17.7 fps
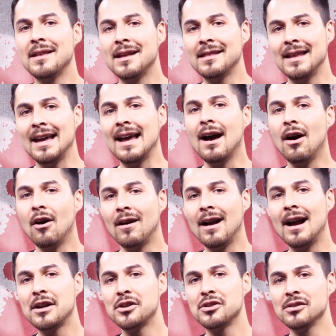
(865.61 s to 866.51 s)
that they
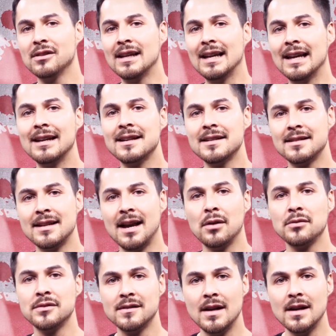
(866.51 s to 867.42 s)
are actually in a
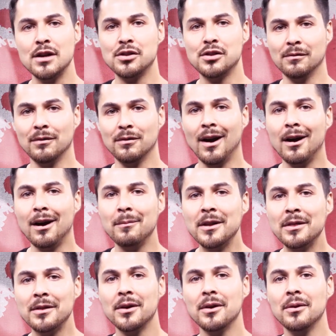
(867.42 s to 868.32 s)
soundstage
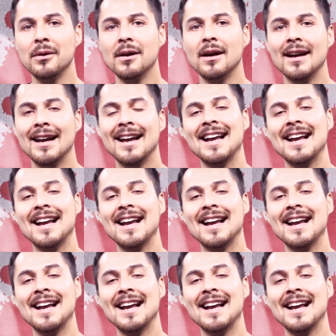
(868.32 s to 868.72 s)
environment though